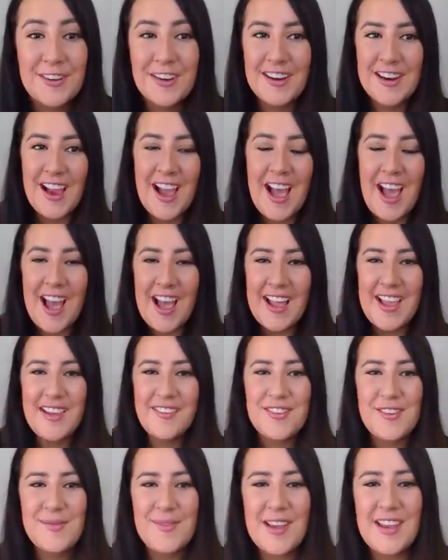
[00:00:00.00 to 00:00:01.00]
Hi,
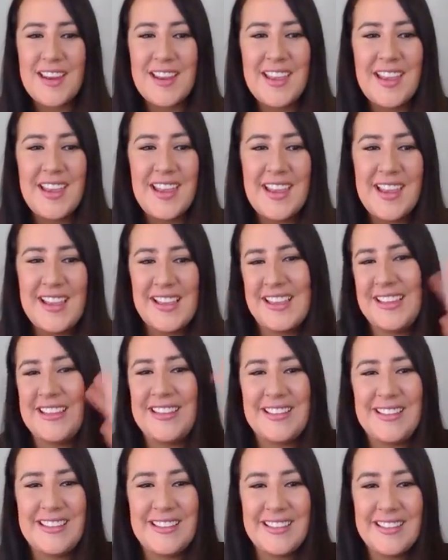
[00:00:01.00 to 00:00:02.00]
everybody.
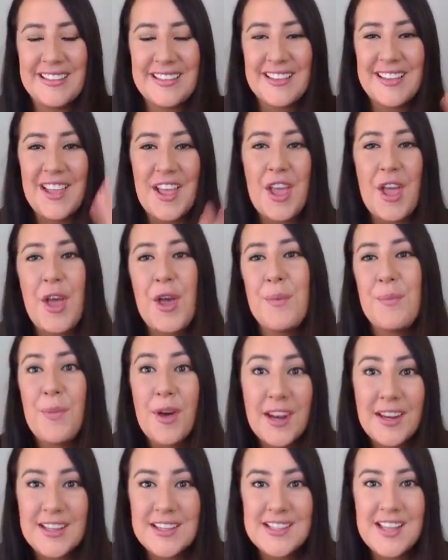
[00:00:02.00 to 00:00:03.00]

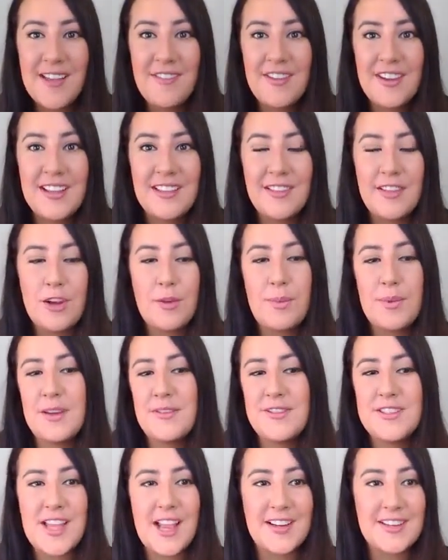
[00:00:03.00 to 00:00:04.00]
Monica's having a little bit of
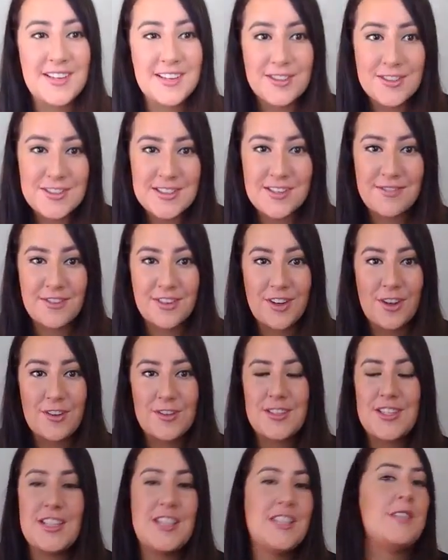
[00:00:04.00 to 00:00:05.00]
technical
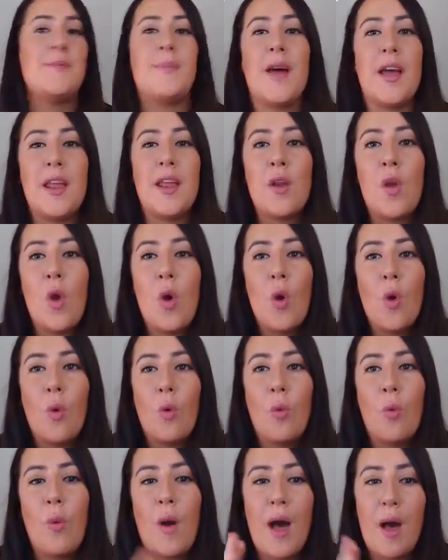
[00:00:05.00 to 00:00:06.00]
difficulties, but
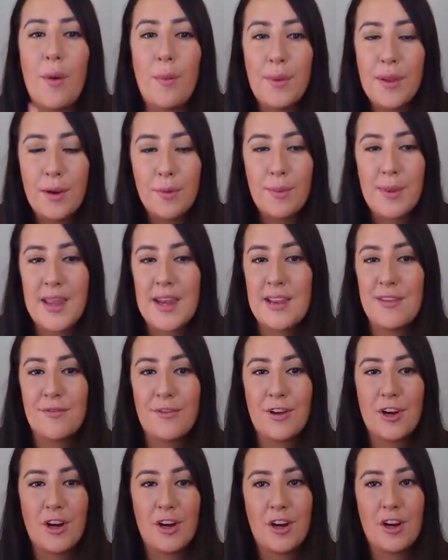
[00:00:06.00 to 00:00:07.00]
while we're waiting for
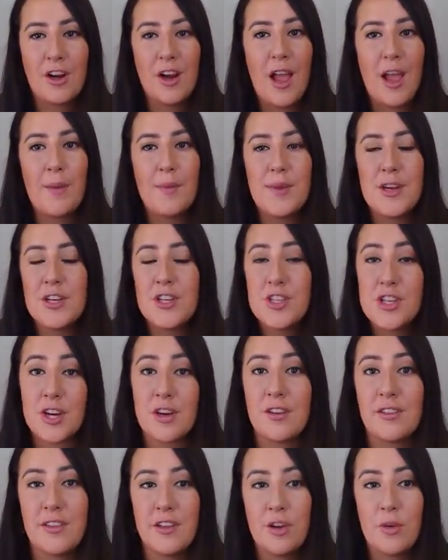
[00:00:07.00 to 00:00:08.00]
her, I want to share
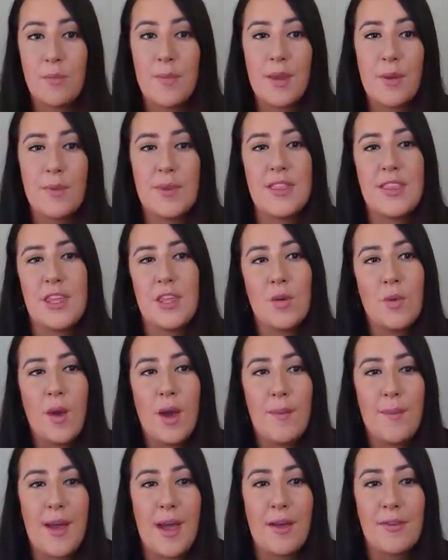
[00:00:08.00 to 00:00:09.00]
a little bit with you
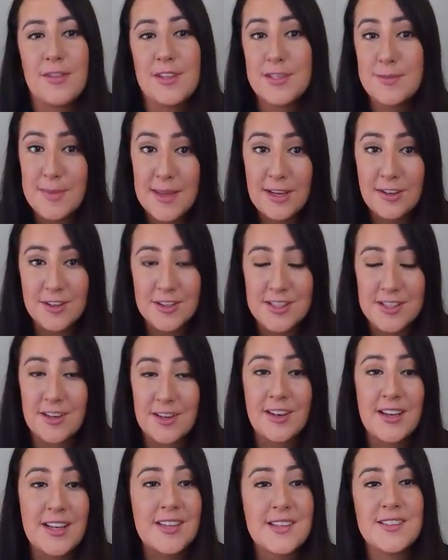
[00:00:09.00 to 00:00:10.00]
about the speaker
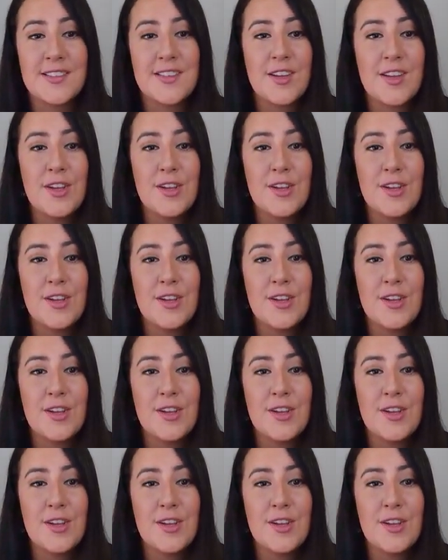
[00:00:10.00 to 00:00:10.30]
series.